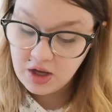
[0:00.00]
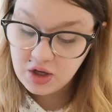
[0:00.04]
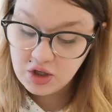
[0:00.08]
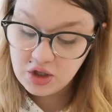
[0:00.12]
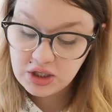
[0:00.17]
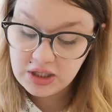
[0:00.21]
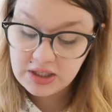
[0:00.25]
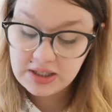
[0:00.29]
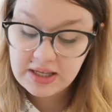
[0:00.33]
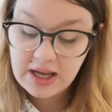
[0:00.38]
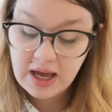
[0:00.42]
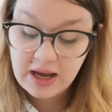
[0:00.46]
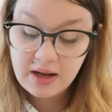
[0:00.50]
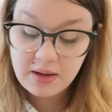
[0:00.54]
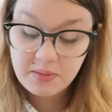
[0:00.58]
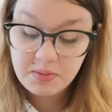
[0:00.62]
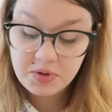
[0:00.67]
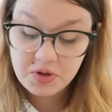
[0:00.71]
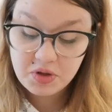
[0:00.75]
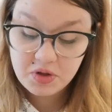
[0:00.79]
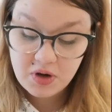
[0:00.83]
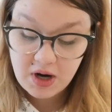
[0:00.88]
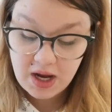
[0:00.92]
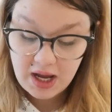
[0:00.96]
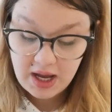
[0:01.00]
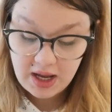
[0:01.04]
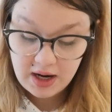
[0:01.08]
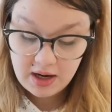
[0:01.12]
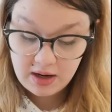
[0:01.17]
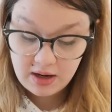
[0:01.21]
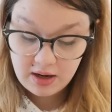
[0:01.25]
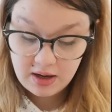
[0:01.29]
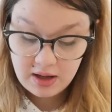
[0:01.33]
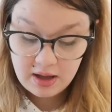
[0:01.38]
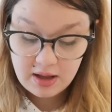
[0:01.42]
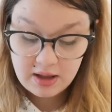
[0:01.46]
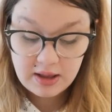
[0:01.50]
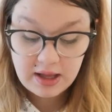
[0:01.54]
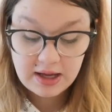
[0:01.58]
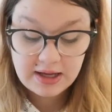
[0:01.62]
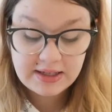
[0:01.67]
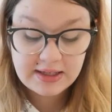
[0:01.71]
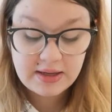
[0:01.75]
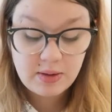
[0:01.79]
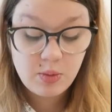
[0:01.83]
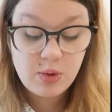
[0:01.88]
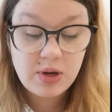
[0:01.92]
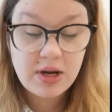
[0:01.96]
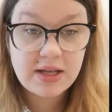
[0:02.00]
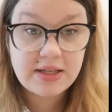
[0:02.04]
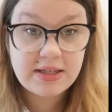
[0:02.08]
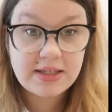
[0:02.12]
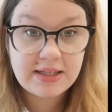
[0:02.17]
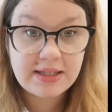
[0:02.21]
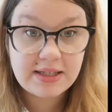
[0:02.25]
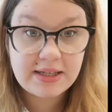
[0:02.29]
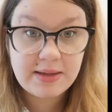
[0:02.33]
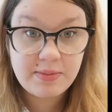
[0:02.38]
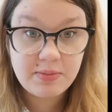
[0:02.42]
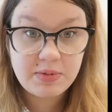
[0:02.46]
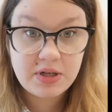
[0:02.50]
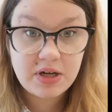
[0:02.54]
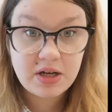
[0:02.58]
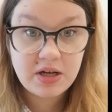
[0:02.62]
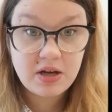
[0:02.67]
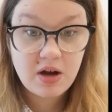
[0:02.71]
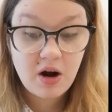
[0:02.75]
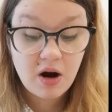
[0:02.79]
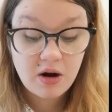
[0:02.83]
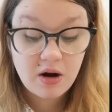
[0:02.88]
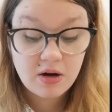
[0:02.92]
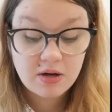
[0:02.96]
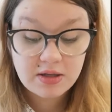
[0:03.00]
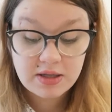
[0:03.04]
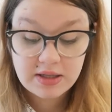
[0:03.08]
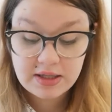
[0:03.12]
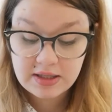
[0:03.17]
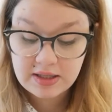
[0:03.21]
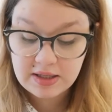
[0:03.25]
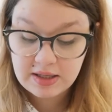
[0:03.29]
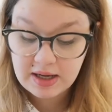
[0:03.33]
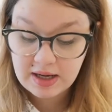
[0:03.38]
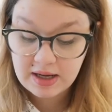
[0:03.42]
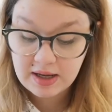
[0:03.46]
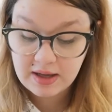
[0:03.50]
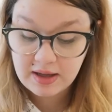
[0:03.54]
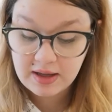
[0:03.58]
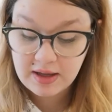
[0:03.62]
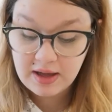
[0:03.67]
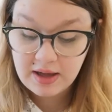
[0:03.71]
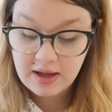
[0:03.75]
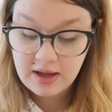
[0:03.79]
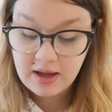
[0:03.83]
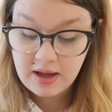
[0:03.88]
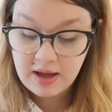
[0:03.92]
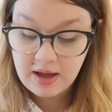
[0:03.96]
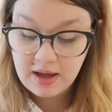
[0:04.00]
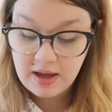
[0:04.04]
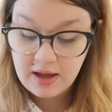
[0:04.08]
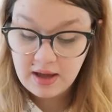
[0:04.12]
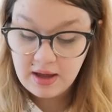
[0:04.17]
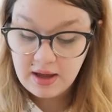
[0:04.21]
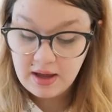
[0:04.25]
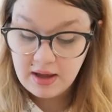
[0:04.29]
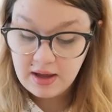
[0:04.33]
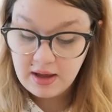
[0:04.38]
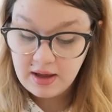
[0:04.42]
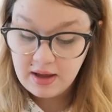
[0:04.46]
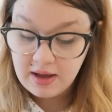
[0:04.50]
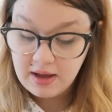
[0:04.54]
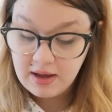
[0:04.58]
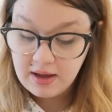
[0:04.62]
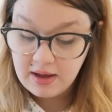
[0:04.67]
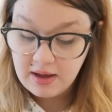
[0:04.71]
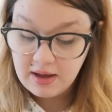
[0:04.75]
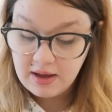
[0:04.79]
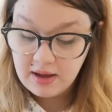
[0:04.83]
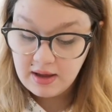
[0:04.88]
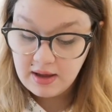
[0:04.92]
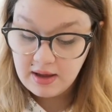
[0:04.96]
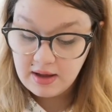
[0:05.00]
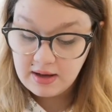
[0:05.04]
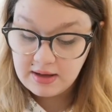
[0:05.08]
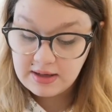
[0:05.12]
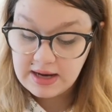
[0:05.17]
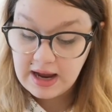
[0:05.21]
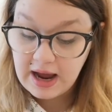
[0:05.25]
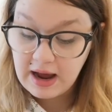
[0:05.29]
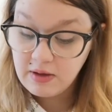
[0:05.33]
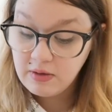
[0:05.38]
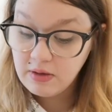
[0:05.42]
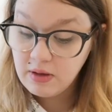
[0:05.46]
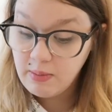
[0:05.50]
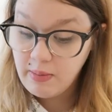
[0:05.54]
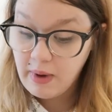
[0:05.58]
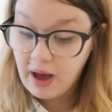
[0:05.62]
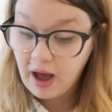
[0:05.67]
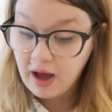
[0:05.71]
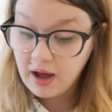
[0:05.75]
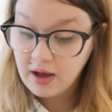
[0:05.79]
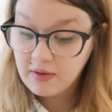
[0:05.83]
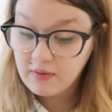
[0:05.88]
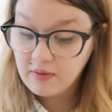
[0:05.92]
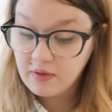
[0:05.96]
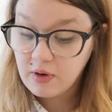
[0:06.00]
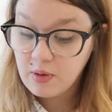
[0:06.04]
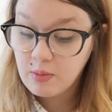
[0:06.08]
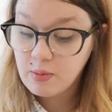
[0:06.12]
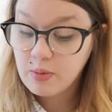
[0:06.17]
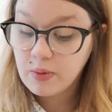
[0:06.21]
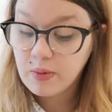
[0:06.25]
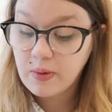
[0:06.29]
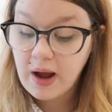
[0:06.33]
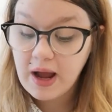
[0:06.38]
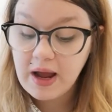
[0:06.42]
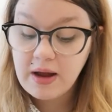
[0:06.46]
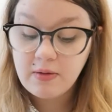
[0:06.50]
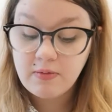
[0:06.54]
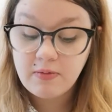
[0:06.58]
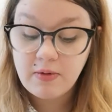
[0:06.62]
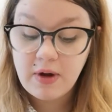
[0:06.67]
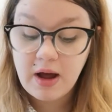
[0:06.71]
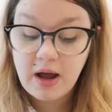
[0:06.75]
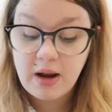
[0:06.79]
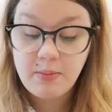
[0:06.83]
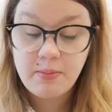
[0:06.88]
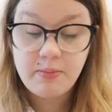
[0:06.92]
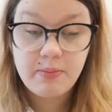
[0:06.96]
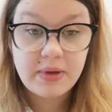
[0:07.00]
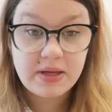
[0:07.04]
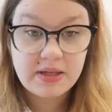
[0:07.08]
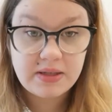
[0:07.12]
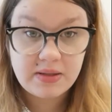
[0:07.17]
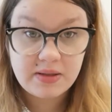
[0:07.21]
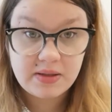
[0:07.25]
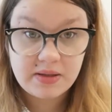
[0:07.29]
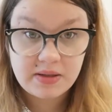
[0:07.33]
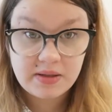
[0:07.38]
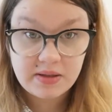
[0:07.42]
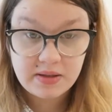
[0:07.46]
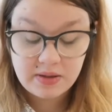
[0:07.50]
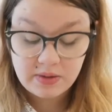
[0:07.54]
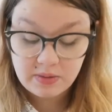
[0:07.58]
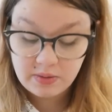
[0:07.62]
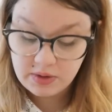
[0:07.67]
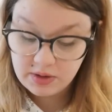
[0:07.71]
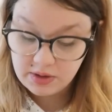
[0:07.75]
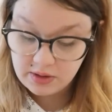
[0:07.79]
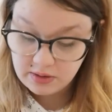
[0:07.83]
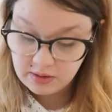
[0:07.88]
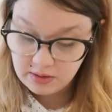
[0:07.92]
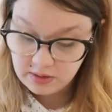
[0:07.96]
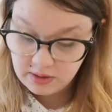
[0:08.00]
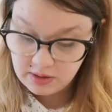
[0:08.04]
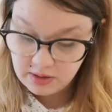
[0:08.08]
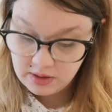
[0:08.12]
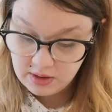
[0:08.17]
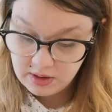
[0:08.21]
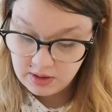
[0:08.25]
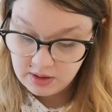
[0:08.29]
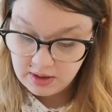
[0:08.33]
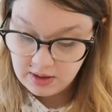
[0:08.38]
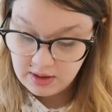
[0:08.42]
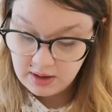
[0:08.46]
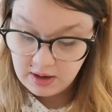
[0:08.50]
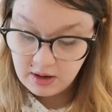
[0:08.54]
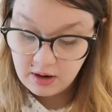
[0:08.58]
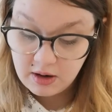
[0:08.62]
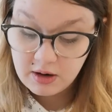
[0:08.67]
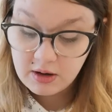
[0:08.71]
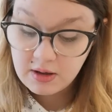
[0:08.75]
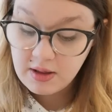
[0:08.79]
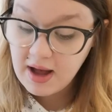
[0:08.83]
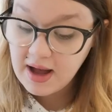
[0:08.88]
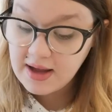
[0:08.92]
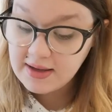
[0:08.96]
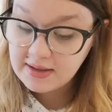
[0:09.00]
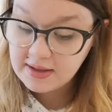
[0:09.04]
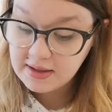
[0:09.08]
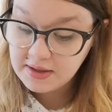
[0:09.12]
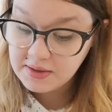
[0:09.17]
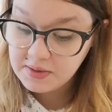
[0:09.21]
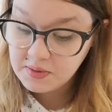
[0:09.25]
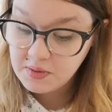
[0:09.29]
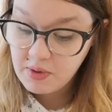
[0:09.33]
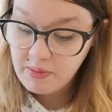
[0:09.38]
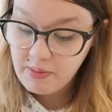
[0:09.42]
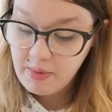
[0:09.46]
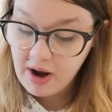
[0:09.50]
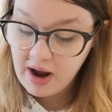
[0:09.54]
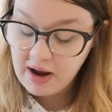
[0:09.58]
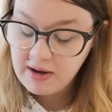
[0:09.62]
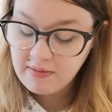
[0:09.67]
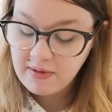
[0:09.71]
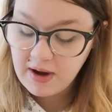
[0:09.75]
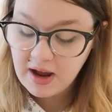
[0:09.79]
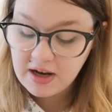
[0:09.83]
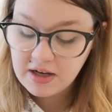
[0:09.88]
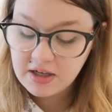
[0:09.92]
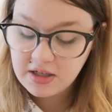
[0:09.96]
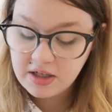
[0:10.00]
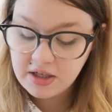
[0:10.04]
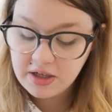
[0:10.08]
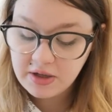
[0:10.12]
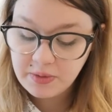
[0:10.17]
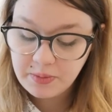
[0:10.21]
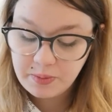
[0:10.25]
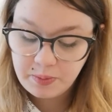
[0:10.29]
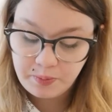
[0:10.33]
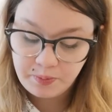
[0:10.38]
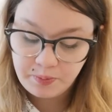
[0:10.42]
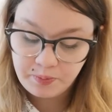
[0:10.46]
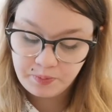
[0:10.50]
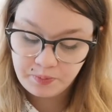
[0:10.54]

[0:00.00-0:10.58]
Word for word: She sat up straight, like someone had slipped a yardstick down the back of her bright red business suit. Her glasses were bright red, too.